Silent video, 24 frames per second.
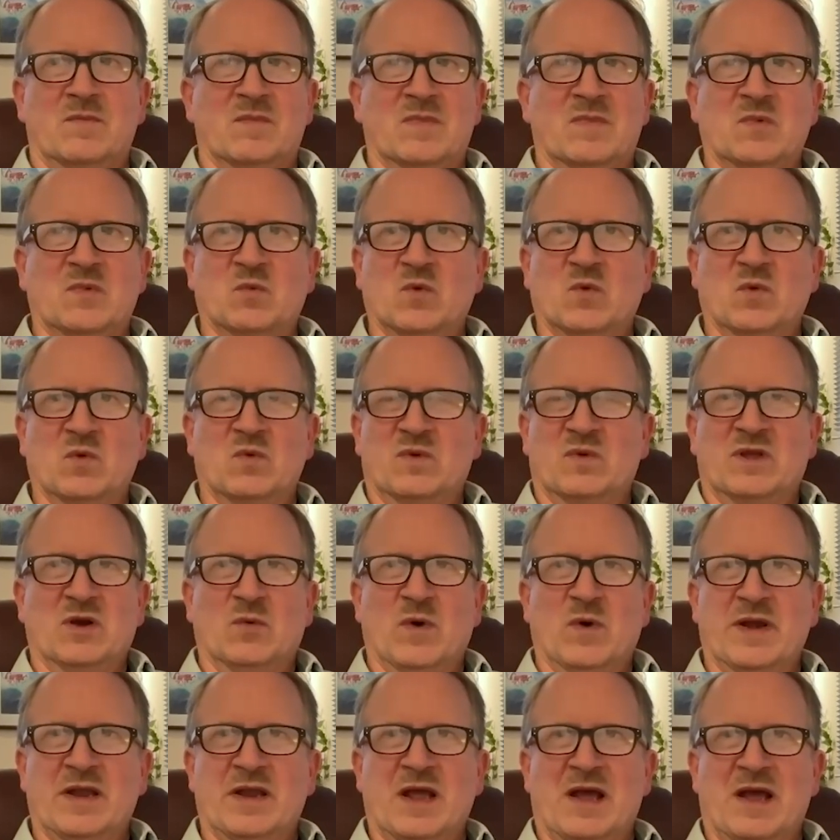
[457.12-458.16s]
you know,
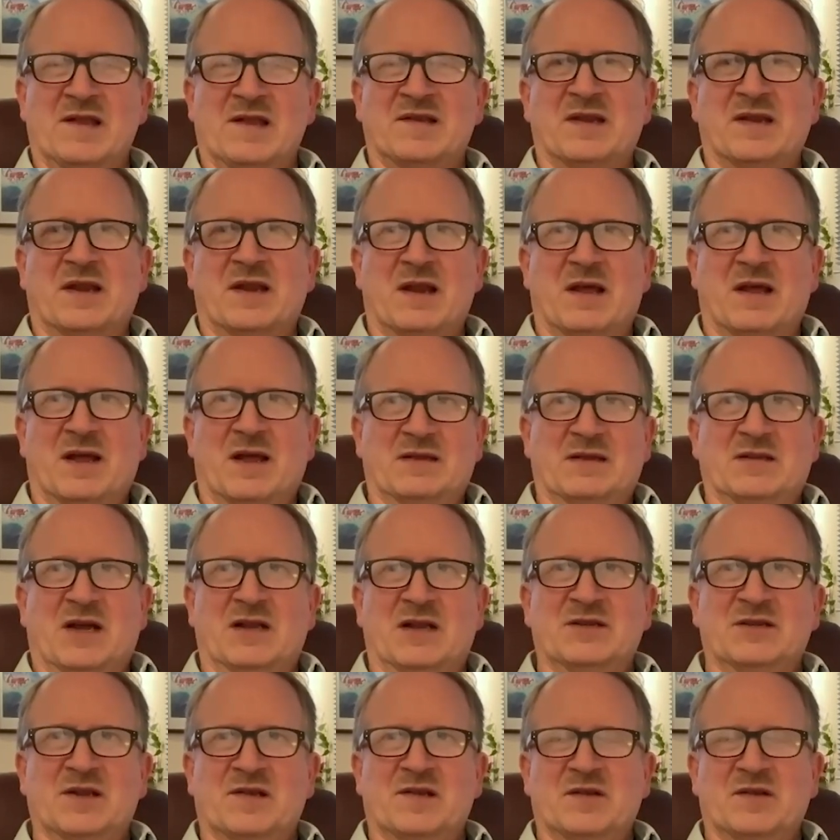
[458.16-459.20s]
one day I said,
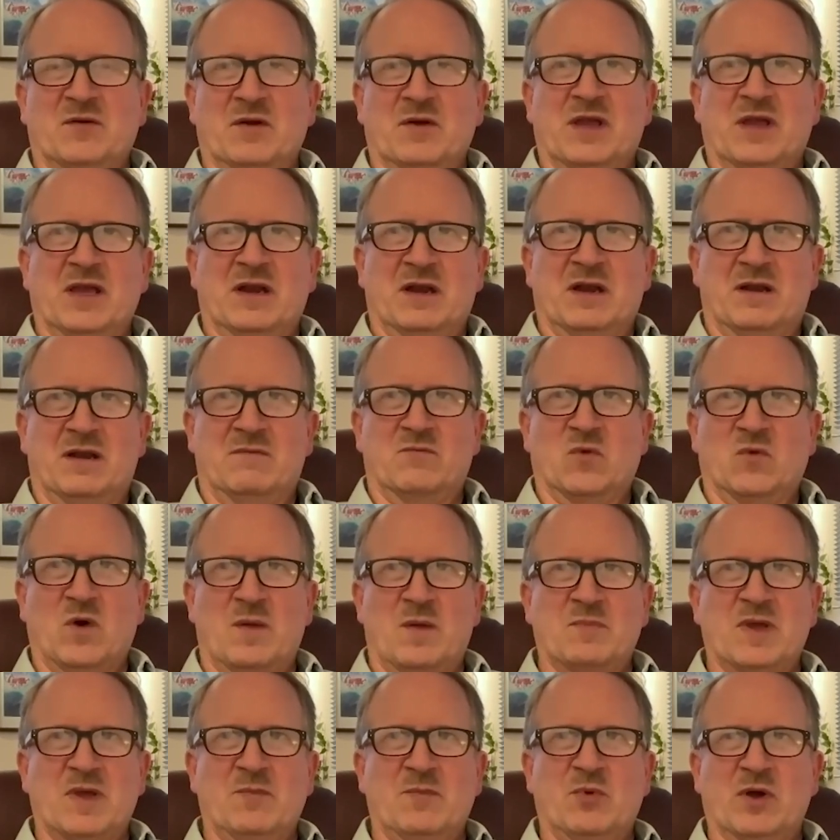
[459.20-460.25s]
I just don't get why
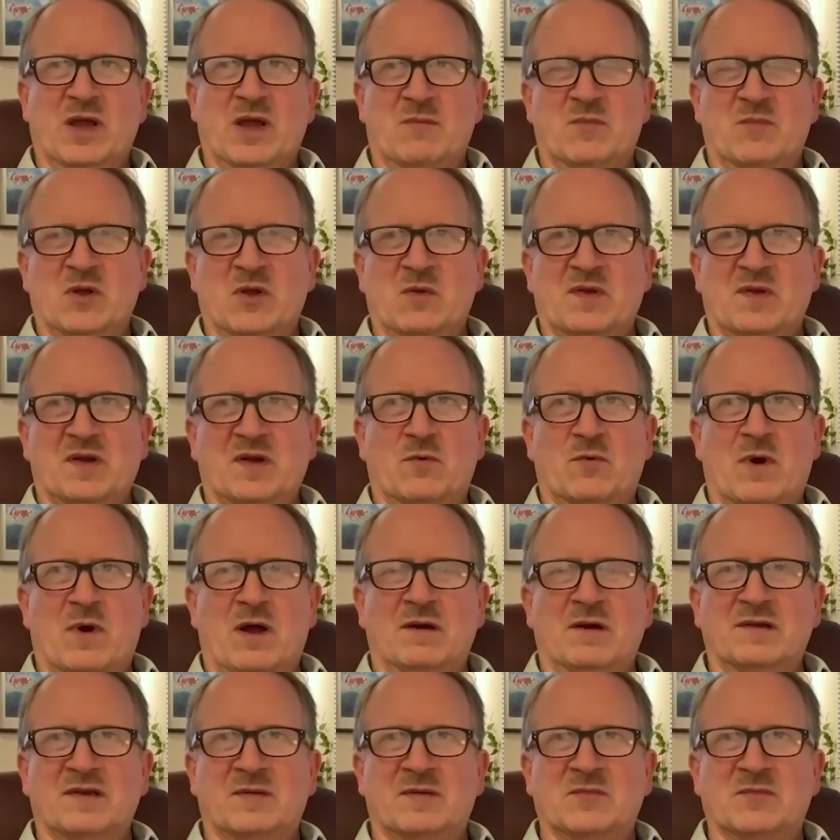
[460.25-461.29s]
people get me so
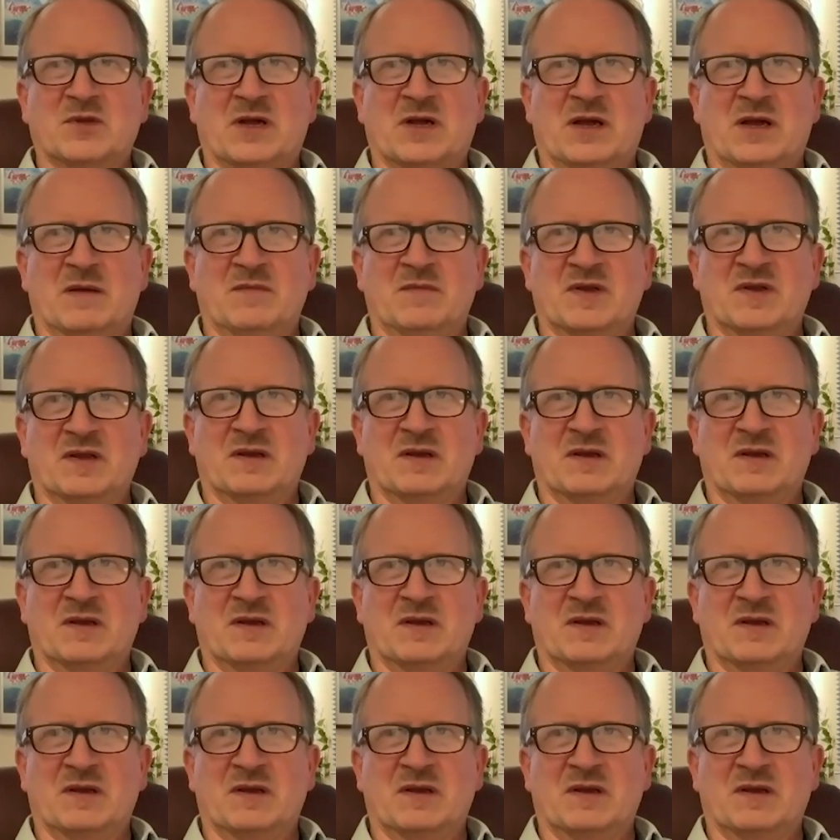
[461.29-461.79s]
wrong sometimes.